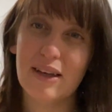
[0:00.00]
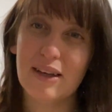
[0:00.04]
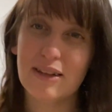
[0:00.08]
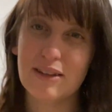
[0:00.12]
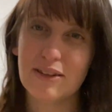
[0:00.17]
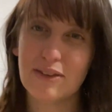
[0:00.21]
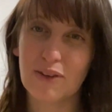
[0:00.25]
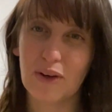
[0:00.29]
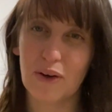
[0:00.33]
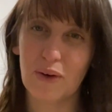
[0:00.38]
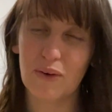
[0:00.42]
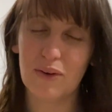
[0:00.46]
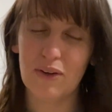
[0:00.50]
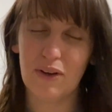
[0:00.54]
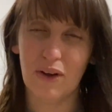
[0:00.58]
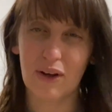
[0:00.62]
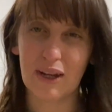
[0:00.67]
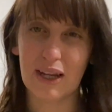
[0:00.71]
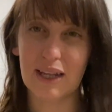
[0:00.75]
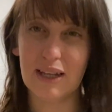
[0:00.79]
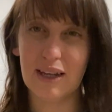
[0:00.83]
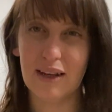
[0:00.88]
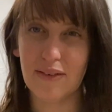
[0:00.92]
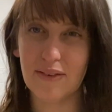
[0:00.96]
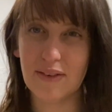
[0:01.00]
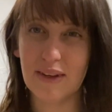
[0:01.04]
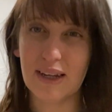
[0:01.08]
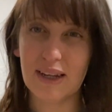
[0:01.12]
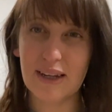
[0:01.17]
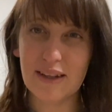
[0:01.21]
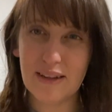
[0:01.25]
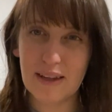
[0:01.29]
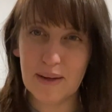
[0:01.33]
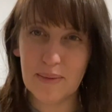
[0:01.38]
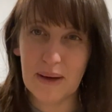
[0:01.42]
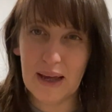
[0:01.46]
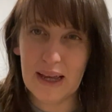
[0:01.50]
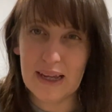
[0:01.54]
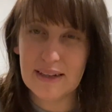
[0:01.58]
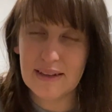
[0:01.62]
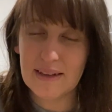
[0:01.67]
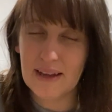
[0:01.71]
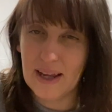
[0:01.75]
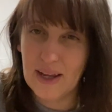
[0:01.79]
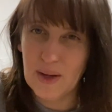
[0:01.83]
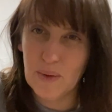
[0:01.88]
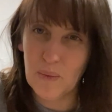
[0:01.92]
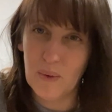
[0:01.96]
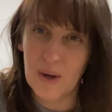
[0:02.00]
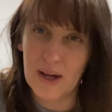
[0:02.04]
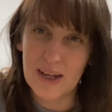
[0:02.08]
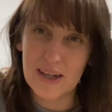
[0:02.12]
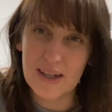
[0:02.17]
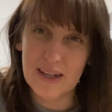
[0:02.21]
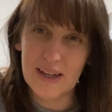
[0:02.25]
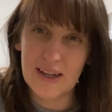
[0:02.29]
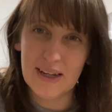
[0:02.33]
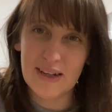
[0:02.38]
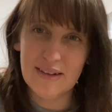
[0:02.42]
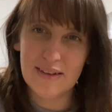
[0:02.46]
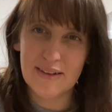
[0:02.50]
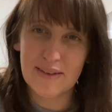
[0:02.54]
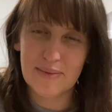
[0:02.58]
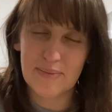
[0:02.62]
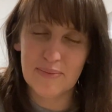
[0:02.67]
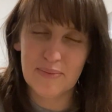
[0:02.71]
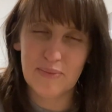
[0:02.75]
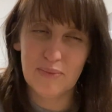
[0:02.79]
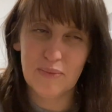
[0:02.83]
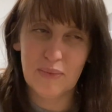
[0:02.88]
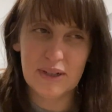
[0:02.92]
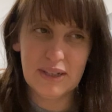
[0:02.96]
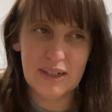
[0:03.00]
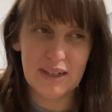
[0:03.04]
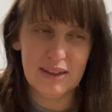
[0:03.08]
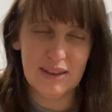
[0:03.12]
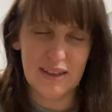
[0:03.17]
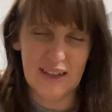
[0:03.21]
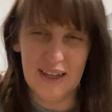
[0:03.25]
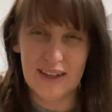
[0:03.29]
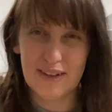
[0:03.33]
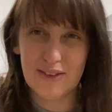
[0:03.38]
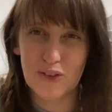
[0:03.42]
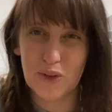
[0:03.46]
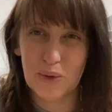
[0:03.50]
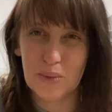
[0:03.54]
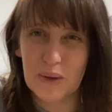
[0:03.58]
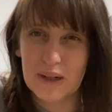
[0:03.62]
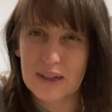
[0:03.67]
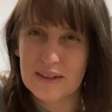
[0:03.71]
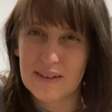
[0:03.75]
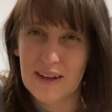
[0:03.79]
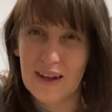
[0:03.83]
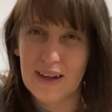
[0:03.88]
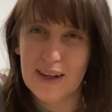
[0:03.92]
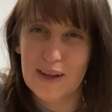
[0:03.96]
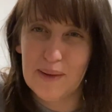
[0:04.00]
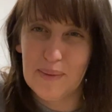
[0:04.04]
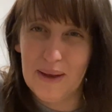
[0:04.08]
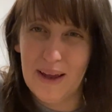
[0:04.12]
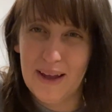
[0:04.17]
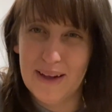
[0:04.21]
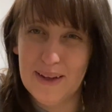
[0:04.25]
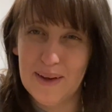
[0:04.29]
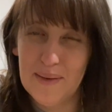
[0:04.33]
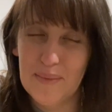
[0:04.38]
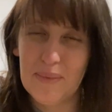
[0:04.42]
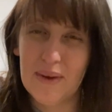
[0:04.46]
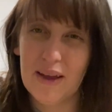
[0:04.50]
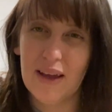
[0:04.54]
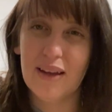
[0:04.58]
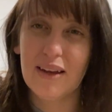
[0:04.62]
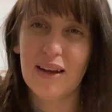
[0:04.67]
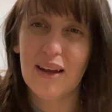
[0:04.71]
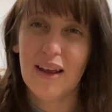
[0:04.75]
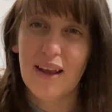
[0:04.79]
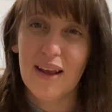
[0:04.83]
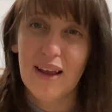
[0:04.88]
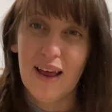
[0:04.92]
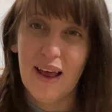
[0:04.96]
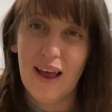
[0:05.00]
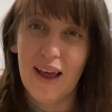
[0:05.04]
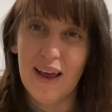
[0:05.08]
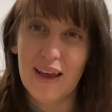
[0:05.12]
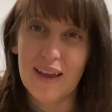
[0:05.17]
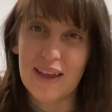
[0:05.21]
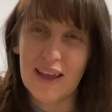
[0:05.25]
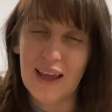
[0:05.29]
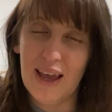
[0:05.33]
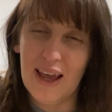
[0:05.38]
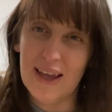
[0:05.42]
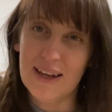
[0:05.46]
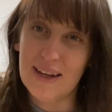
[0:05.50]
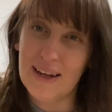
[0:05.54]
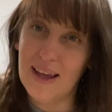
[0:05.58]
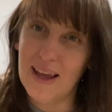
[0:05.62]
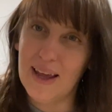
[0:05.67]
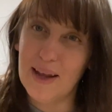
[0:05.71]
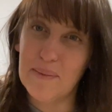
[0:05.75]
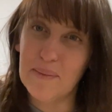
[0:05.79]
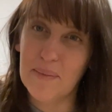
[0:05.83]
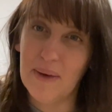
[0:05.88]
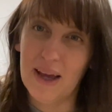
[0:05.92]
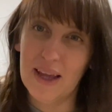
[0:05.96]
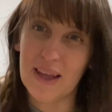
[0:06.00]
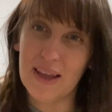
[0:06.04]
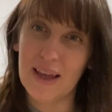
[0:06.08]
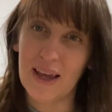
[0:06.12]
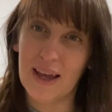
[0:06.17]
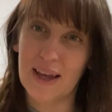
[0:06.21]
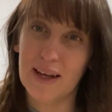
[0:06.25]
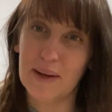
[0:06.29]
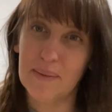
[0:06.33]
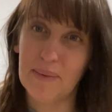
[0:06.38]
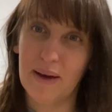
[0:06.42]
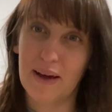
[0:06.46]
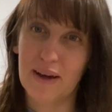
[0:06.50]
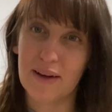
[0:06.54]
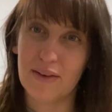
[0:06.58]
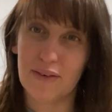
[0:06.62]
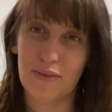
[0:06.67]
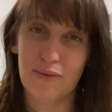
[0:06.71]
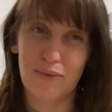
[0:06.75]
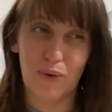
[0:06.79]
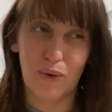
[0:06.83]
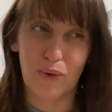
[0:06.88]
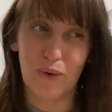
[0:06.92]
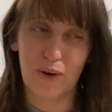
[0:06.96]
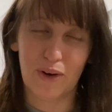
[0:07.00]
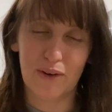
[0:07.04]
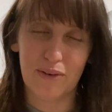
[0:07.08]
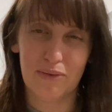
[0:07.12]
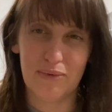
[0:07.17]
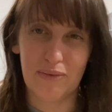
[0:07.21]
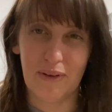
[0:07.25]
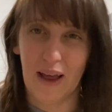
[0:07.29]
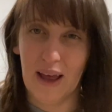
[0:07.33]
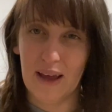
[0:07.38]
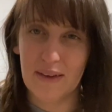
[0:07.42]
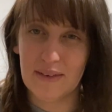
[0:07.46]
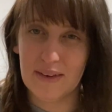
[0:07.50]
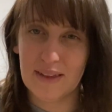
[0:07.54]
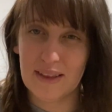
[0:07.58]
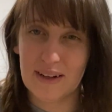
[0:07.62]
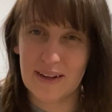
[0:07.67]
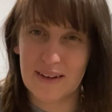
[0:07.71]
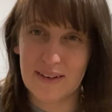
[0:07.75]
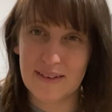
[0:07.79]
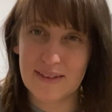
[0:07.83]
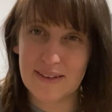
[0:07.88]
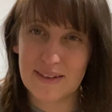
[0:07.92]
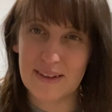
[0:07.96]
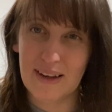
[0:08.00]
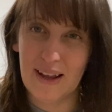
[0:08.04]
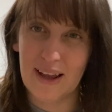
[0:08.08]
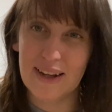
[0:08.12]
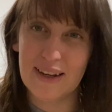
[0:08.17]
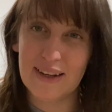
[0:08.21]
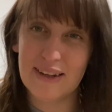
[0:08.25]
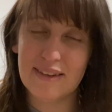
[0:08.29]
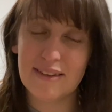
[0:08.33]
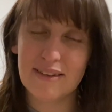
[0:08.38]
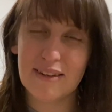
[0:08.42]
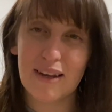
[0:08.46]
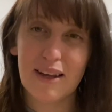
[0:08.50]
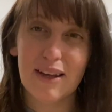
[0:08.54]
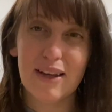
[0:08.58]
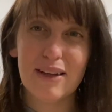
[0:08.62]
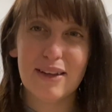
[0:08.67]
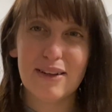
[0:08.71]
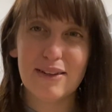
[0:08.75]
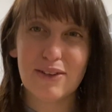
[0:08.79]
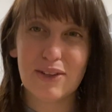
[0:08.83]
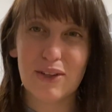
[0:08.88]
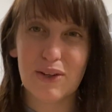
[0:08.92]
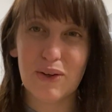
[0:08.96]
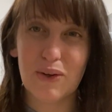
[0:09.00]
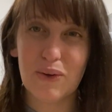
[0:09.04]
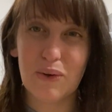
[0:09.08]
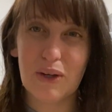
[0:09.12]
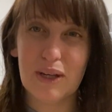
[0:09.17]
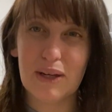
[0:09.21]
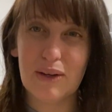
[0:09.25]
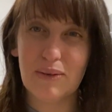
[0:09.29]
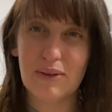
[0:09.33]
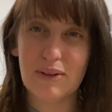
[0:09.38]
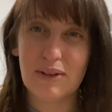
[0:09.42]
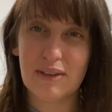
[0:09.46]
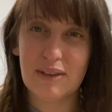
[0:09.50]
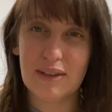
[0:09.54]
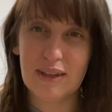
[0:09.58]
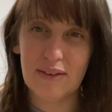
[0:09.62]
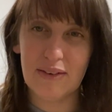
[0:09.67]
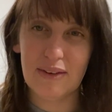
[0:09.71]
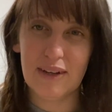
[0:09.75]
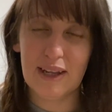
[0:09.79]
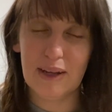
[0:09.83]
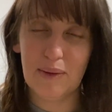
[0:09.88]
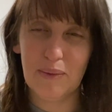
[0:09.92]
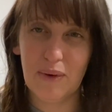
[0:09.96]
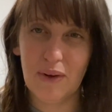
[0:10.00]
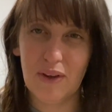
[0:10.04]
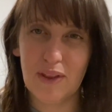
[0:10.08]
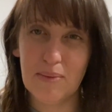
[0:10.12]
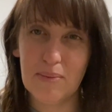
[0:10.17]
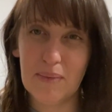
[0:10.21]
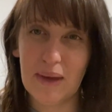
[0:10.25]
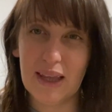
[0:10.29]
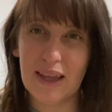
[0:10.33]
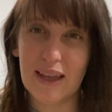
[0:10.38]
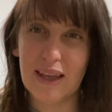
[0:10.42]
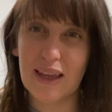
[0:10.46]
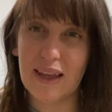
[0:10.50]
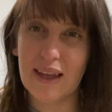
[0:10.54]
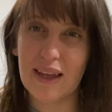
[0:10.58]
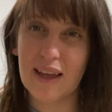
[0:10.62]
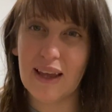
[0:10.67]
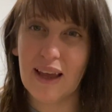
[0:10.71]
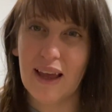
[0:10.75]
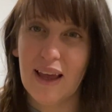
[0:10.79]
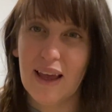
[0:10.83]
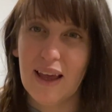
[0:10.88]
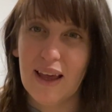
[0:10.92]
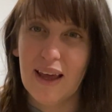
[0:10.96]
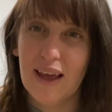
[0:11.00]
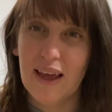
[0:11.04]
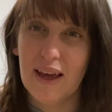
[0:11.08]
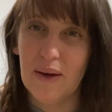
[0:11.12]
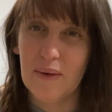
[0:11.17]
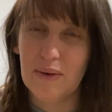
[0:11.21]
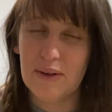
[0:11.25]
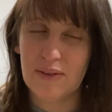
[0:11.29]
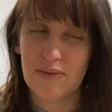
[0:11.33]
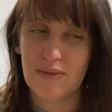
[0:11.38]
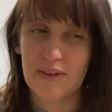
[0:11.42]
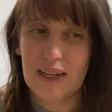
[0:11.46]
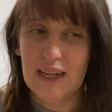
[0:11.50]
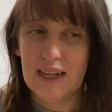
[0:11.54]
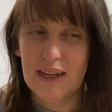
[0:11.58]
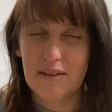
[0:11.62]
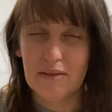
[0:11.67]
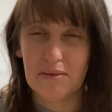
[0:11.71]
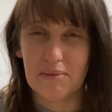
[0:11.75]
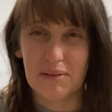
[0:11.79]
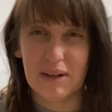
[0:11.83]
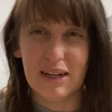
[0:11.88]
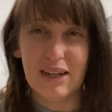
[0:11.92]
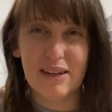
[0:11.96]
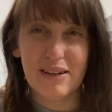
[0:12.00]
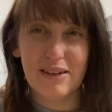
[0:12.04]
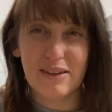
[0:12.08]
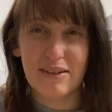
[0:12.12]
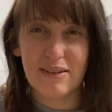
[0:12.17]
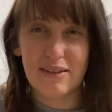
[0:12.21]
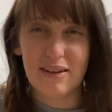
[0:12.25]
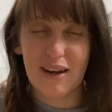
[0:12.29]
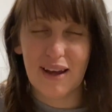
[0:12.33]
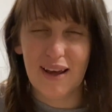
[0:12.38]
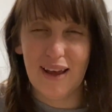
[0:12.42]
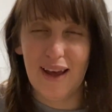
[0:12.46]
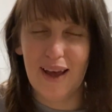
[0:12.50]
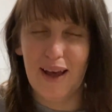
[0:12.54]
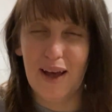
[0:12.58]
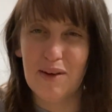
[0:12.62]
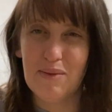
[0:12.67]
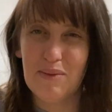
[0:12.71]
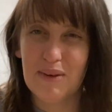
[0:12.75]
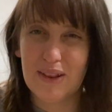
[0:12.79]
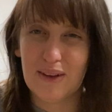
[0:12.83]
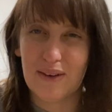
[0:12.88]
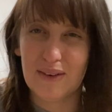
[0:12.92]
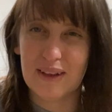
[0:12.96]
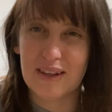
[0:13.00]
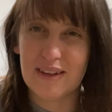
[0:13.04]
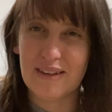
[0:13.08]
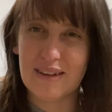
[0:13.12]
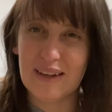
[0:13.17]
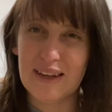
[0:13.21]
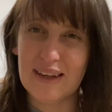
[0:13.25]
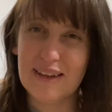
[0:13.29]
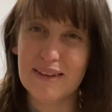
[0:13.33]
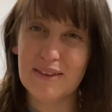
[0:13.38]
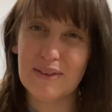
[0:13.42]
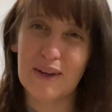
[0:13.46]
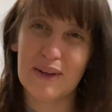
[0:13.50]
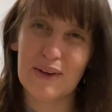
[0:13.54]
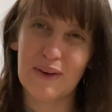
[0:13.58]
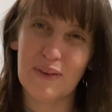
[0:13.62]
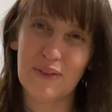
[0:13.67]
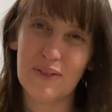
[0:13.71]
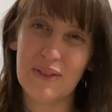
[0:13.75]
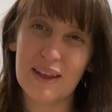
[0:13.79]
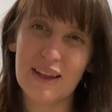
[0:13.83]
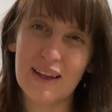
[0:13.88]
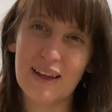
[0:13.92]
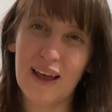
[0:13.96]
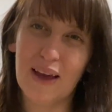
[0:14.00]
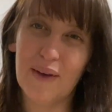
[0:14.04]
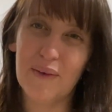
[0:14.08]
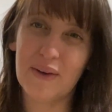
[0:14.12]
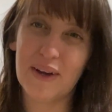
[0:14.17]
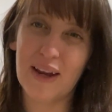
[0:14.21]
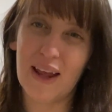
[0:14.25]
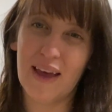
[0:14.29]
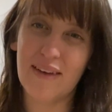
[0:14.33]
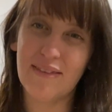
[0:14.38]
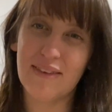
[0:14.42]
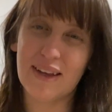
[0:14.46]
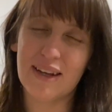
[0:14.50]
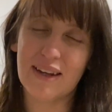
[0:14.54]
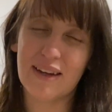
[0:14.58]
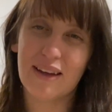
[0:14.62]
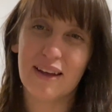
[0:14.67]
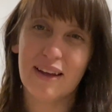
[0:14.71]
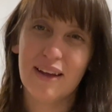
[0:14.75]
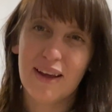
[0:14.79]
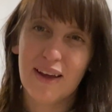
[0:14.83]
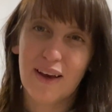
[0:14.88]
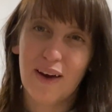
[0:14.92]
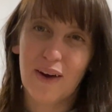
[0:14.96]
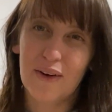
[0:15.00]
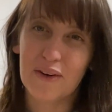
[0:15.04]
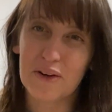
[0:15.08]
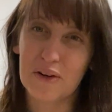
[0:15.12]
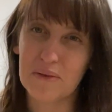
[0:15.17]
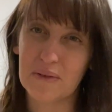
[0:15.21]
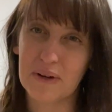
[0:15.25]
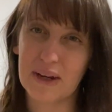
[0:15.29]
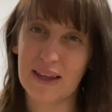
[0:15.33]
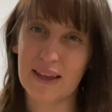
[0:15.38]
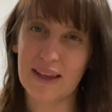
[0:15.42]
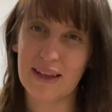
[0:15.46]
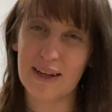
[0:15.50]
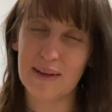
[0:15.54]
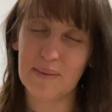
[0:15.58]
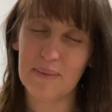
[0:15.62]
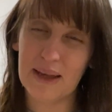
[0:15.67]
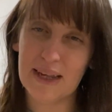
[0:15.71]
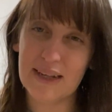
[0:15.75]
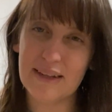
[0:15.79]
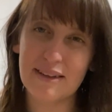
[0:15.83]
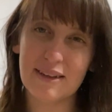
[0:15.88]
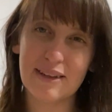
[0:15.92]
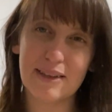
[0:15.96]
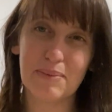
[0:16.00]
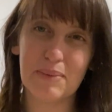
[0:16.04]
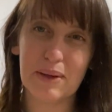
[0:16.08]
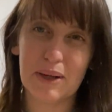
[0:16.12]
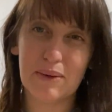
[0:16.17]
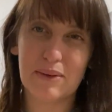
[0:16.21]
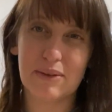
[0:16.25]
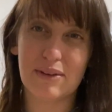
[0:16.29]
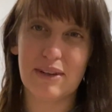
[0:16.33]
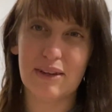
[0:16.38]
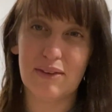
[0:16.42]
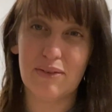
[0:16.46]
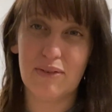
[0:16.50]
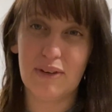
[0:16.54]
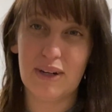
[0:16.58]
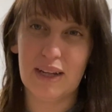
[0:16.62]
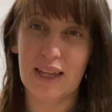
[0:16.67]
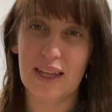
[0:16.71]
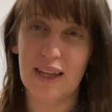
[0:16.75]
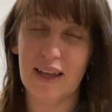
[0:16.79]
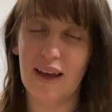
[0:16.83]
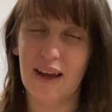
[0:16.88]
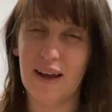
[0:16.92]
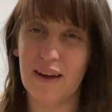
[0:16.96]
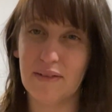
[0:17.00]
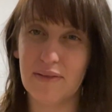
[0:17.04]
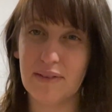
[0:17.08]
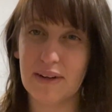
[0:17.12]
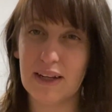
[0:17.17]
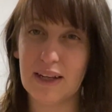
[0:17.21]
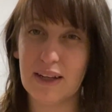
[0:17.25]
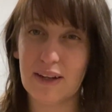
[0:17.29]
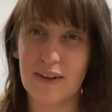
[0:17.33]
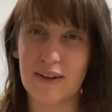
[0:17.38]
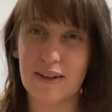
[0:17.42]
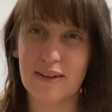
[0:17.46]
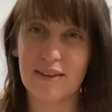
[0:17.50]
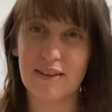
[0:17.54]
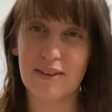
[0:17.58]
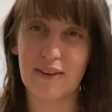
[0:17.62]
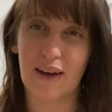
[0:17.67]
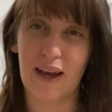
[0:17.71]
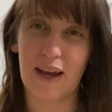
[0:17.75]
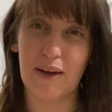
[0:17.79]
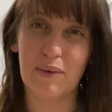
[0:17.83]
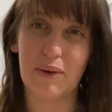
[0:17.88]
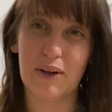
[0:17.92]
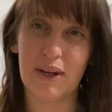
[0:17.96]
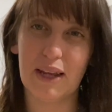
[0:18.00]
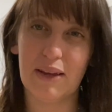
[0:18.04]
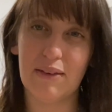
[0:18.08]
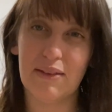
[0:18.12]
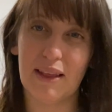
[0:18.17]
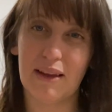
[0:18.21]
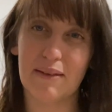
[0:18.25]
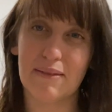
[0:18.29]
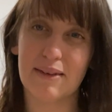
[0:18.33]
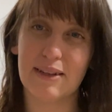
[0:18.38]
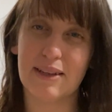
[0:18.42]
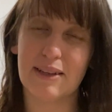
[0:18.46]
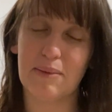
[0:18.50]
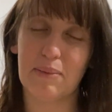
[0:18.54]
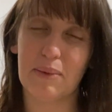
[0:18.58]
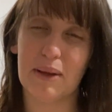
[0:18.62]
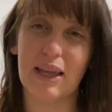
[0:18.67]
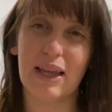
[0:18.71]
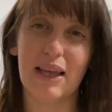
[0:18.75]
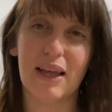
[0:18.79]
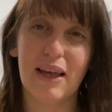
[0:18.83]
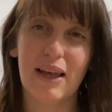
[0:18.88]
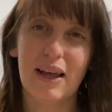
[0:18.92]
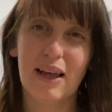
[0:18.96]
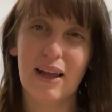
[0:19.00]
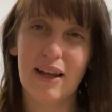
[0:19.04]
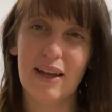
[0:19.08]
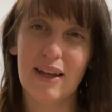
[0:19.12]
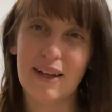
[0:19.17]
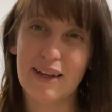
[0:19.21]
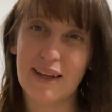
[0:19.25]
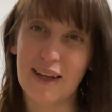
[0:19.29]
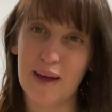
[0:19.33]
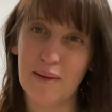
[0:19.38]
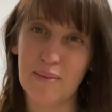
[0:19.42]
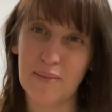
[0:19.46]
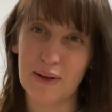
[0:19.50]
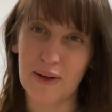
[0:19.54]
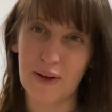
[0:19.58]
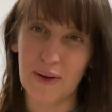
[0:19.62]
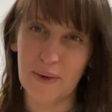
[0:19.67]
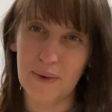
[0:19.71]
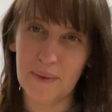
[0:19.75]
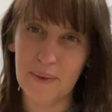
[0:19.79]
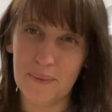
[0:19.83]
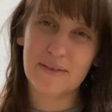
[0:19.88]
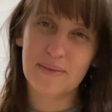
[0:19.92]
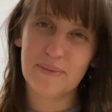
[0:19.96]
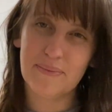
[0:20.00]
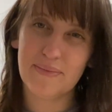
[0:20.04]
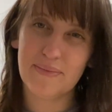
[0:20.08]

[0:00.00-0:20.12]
So Lockie loved it. Tobias ate 1. He wasn't that super excited about it, but he ate it, and Mike ate about 4 or 5 of the little sliders. So it was definitely worth making. It was really rich with all the cheese, so I don't think I would have it on a regular basis, but it was definitely really good. So I will leave that recipe linked down below.